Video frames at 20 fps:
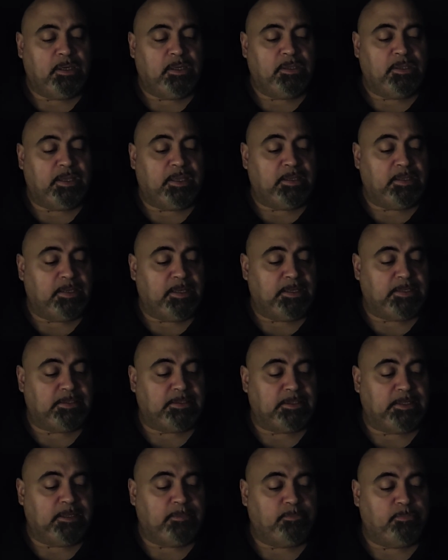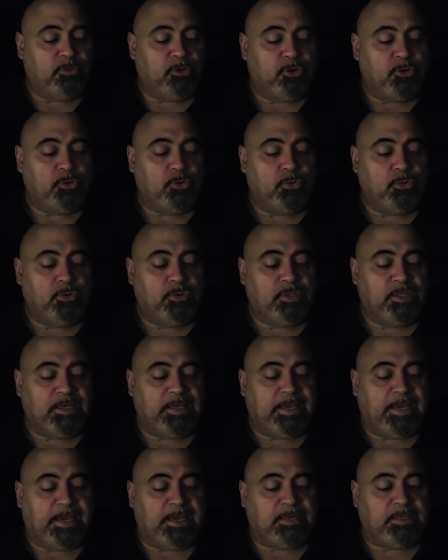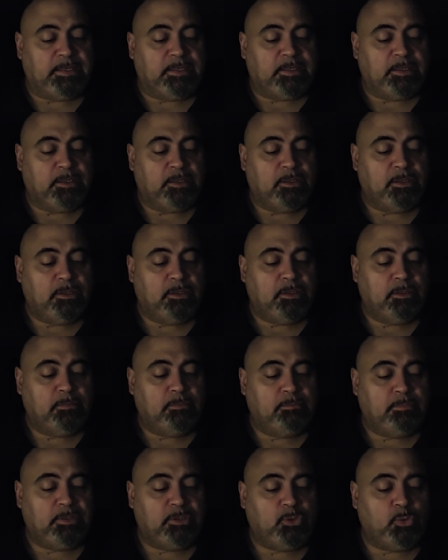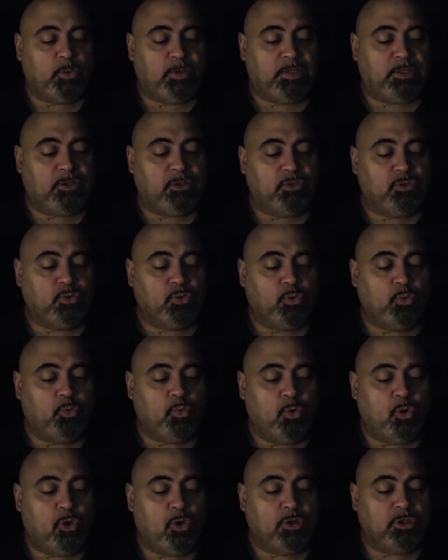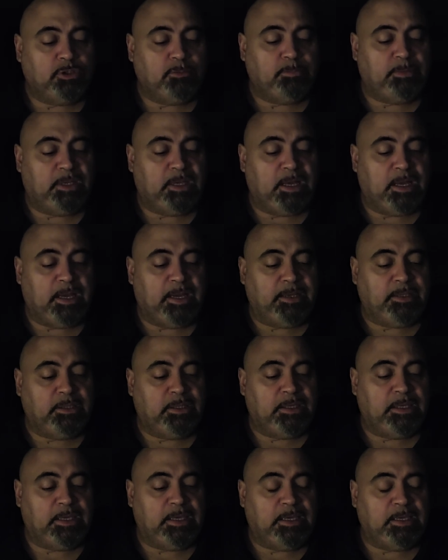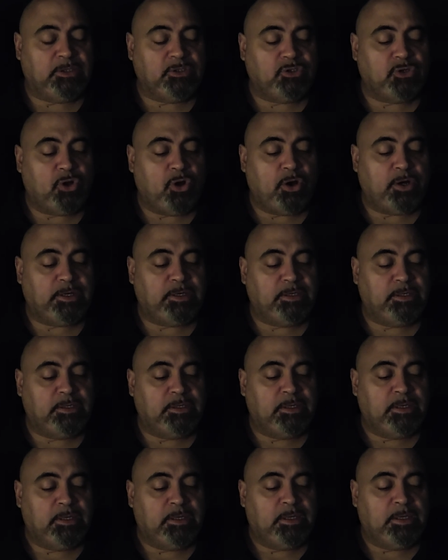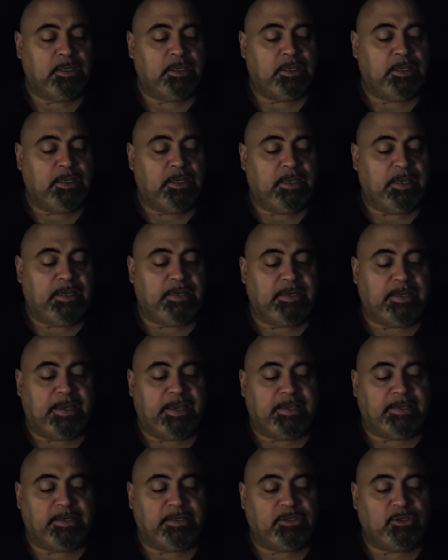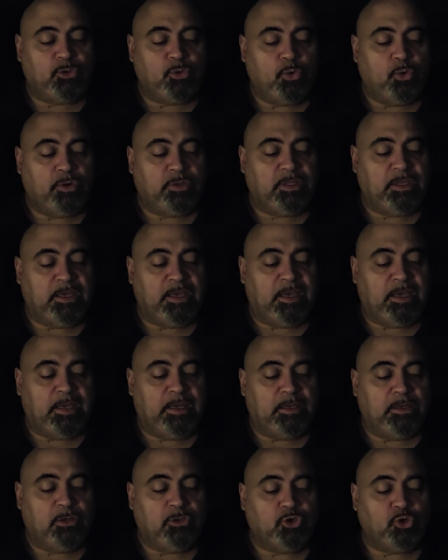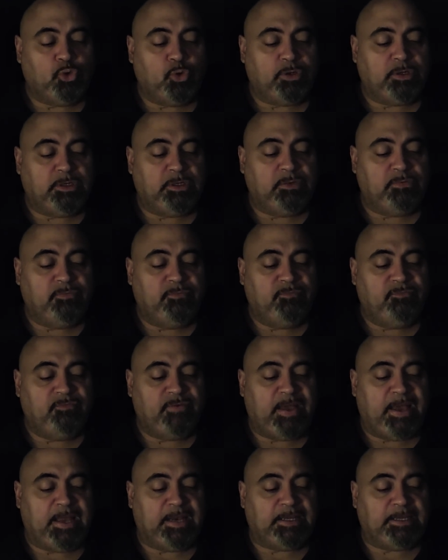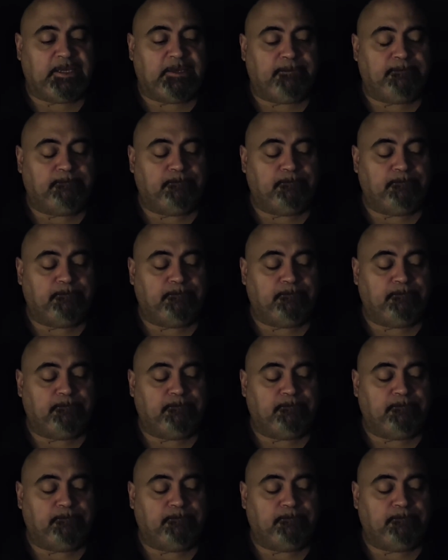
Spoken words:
Then they slipped through the gate between the two walls behind the king's garden and headed toward the Jordan Valley.